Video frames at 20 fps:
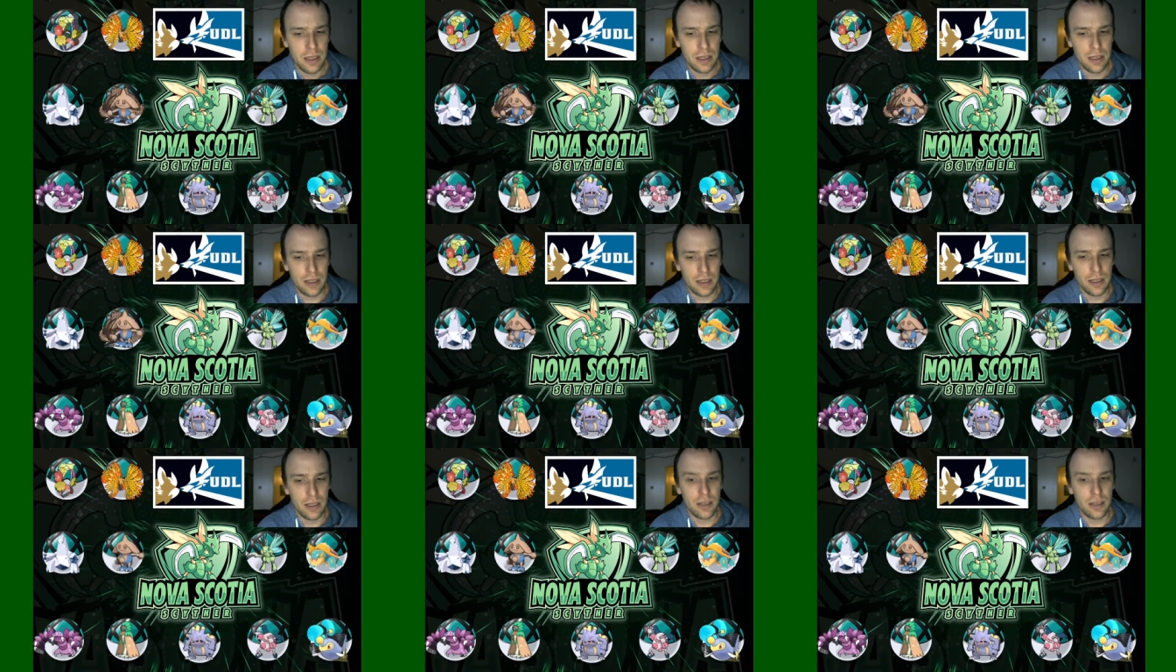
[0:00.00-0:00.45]

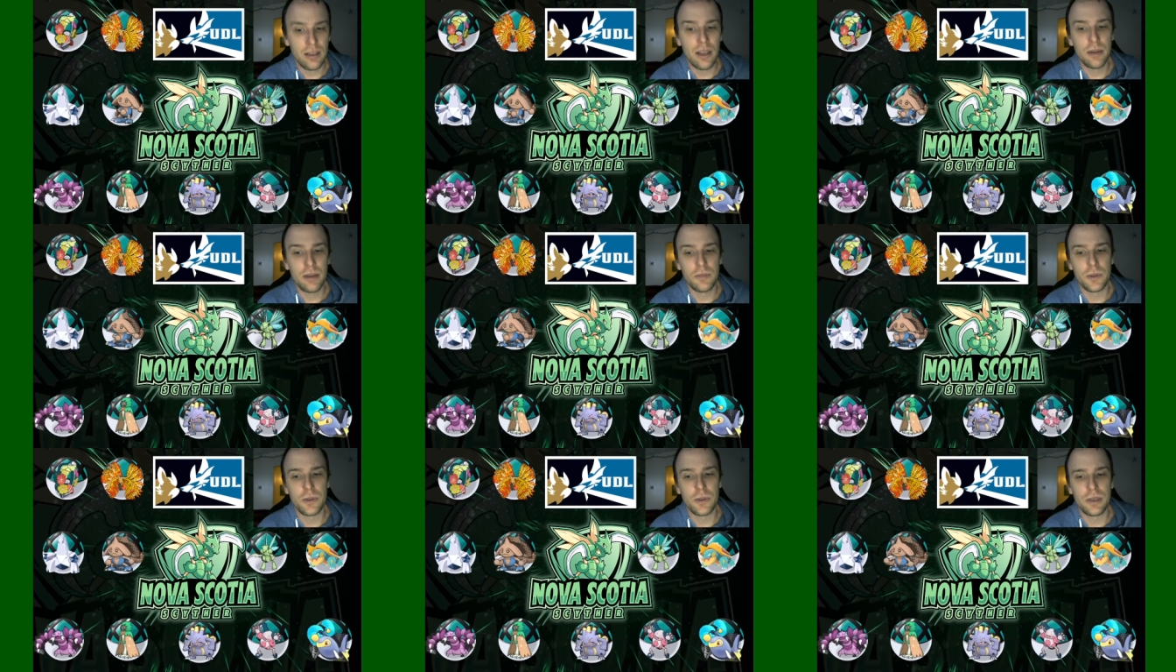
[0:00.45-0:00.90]
a
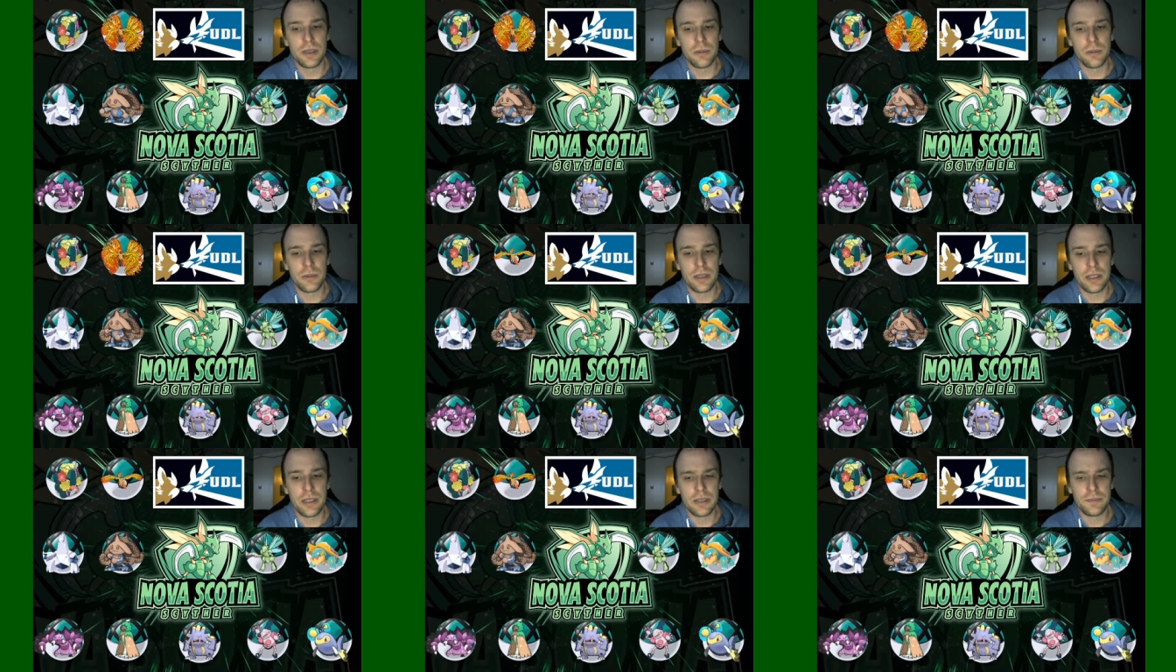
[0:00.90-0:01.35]
lot more than
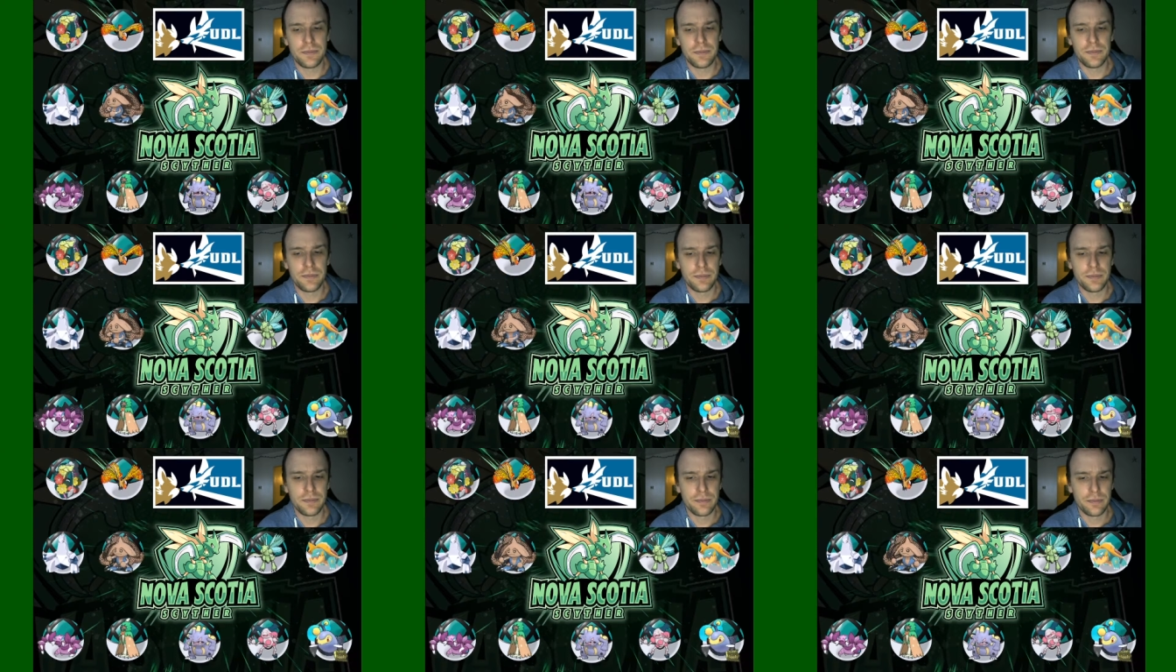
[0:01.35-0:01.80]
me,
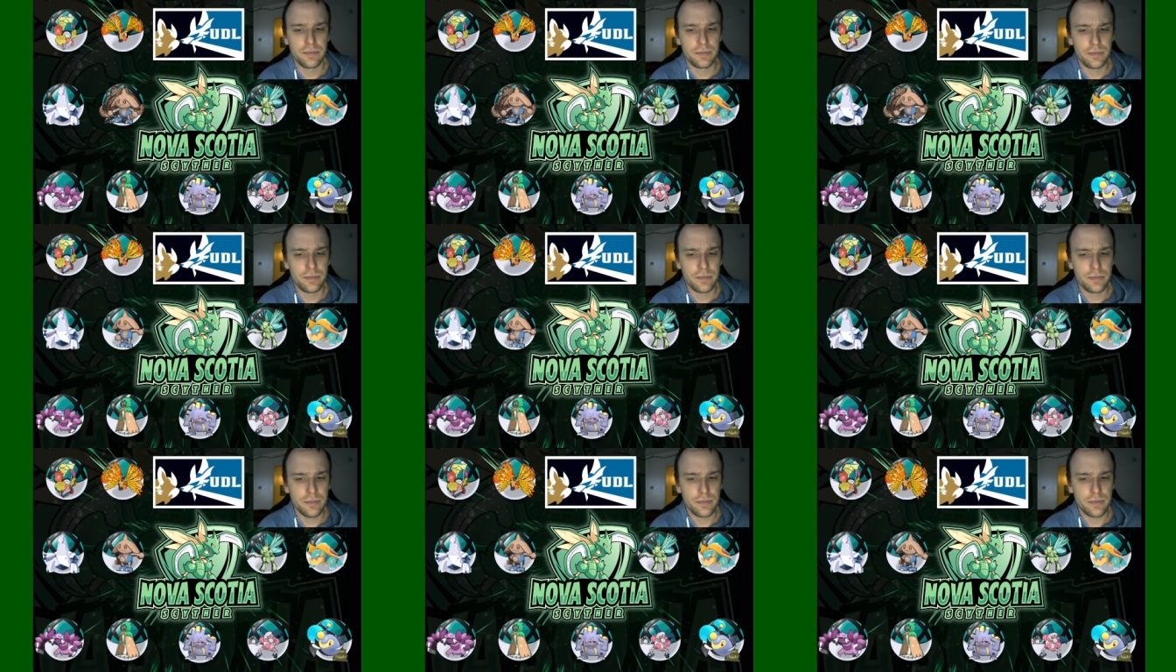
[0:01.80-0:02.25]

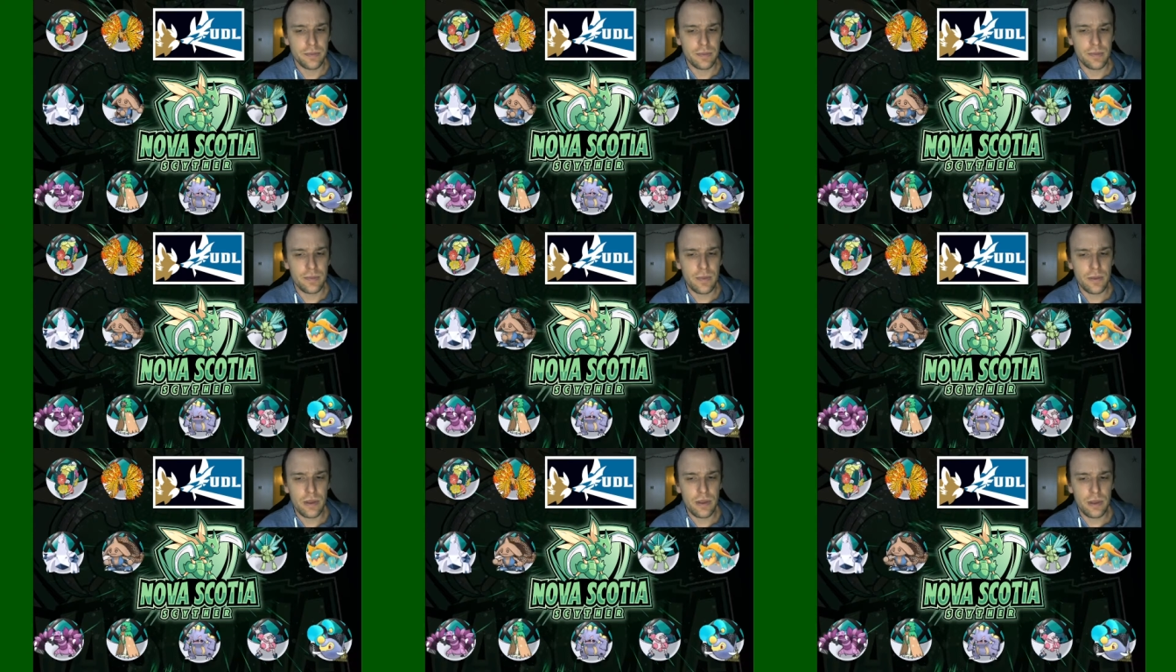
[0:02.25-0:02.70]

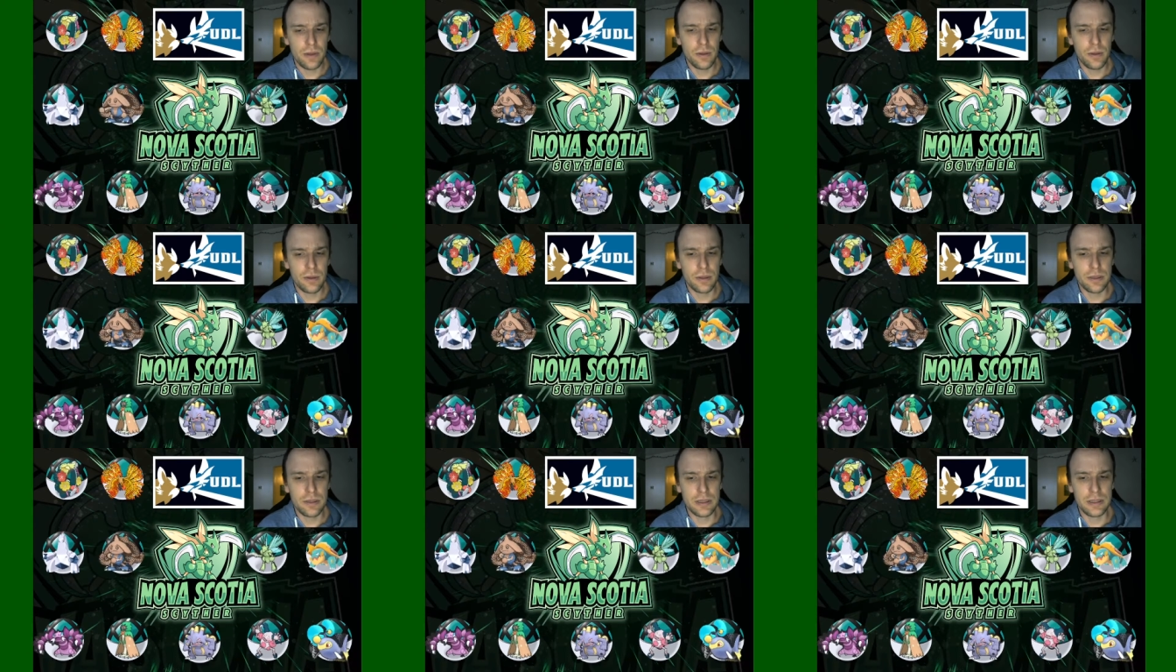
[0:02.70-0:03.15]

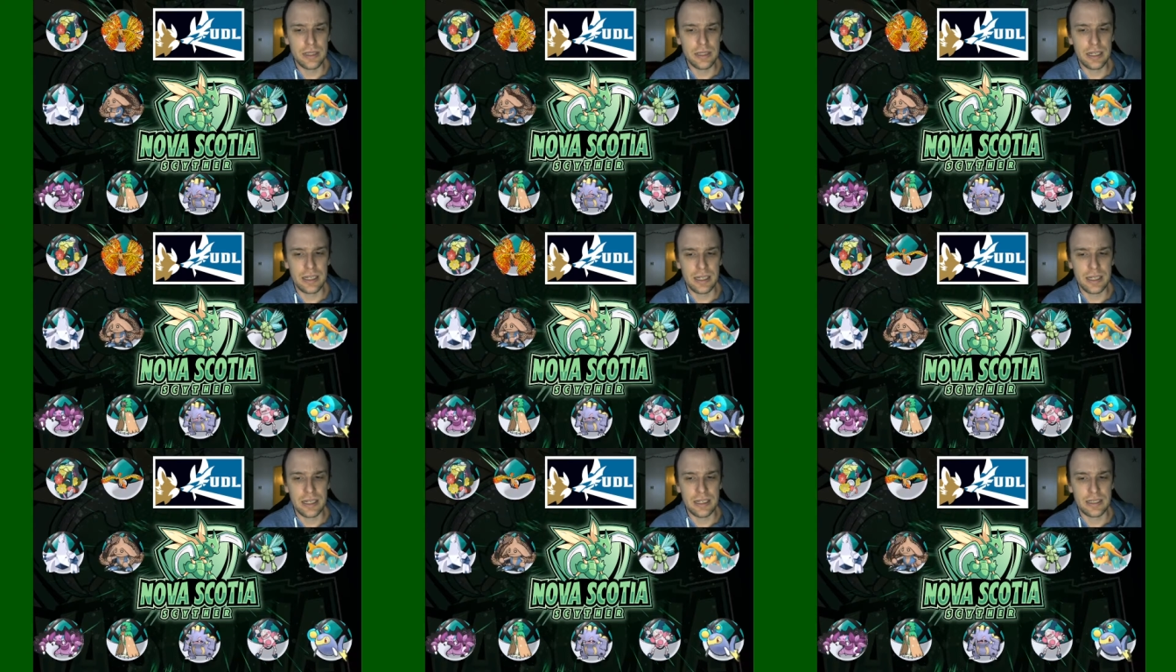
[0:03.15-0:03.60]

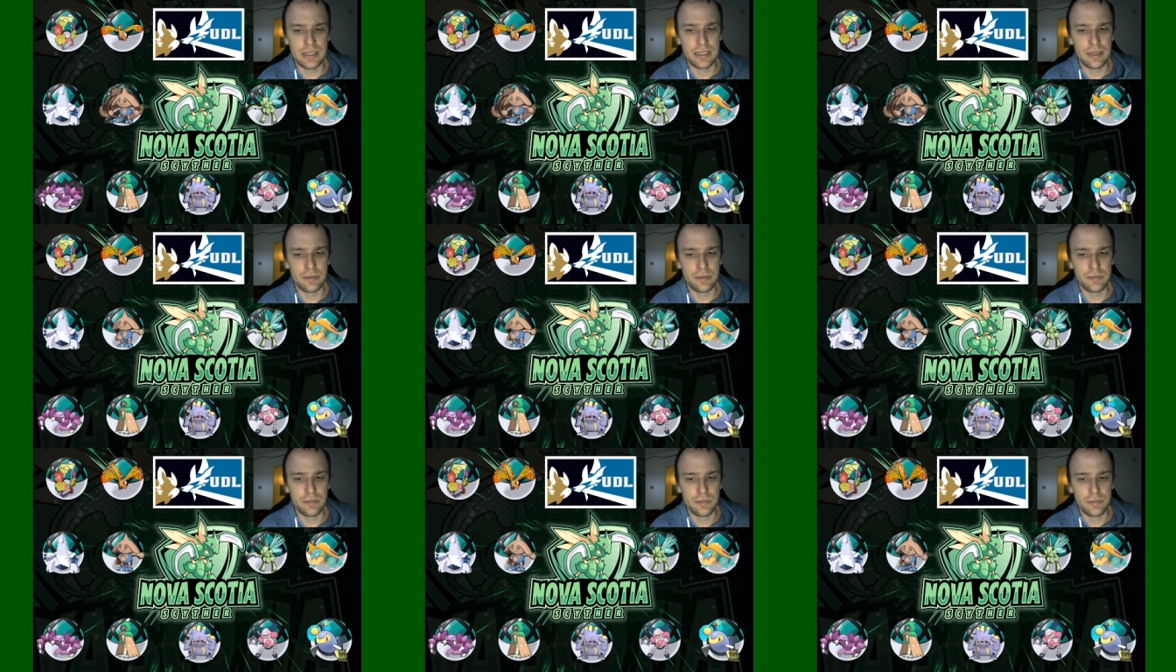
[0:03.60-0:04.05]
or
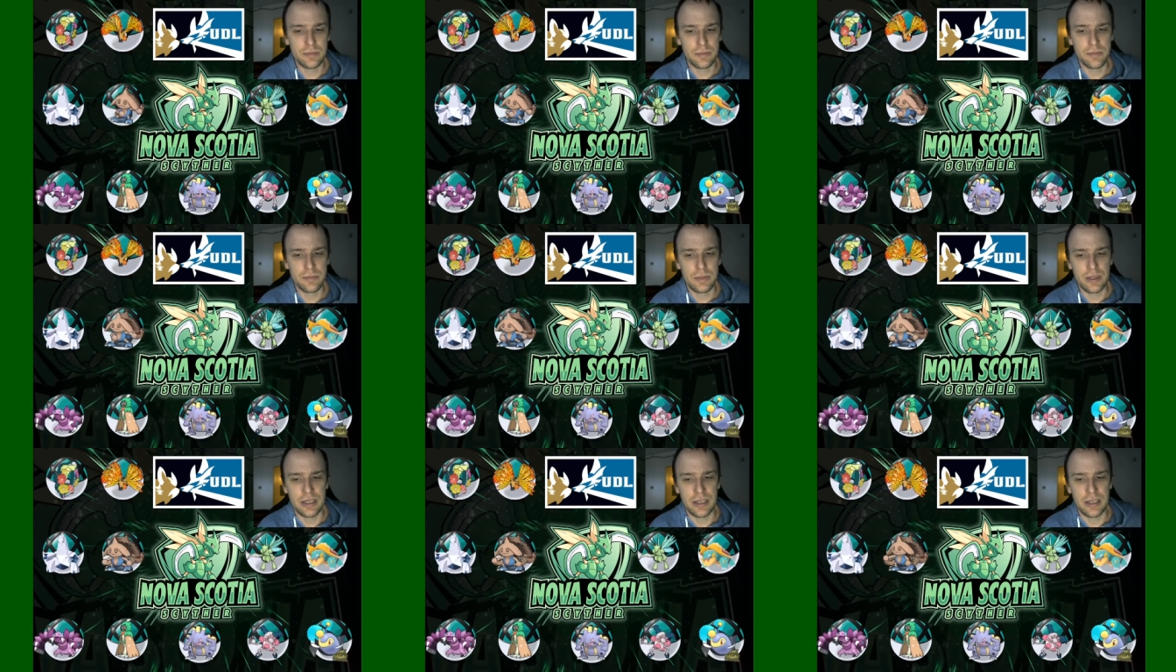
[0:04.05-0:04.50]

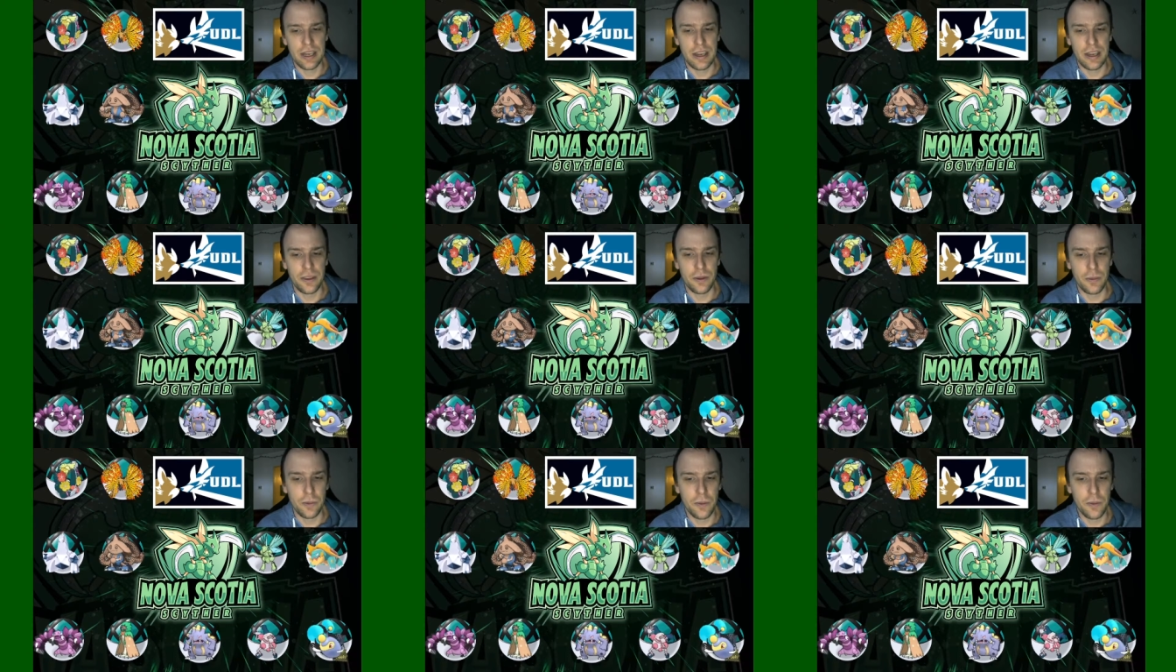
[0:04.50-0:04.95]
and
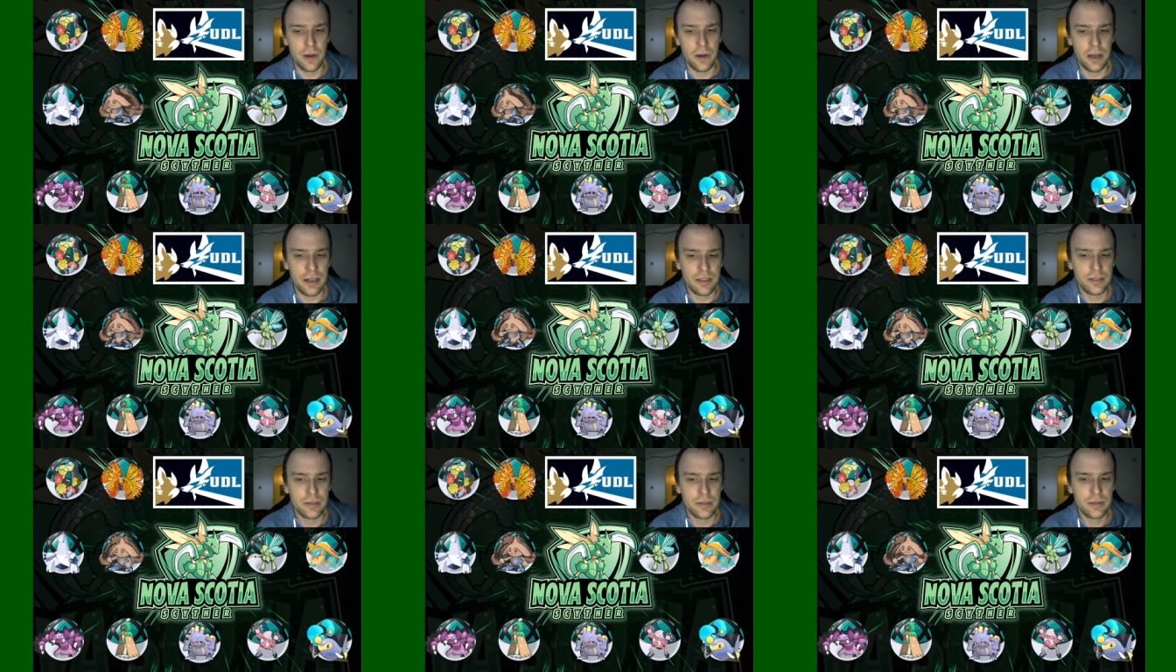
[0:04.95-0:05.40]
either
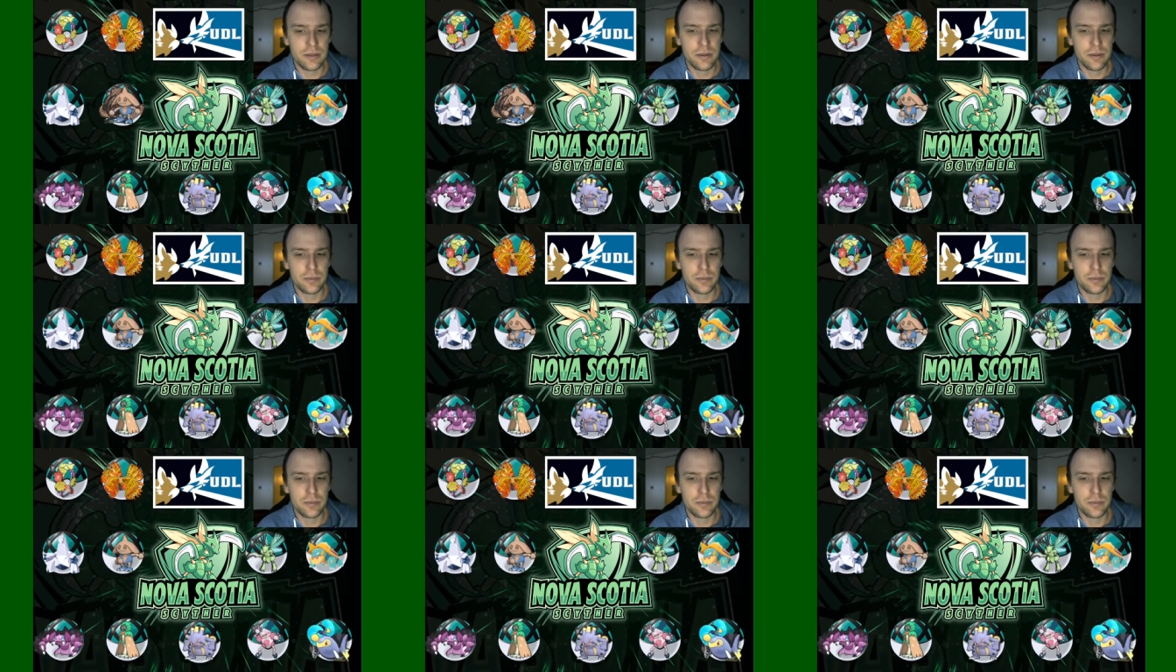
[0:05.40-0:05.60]
won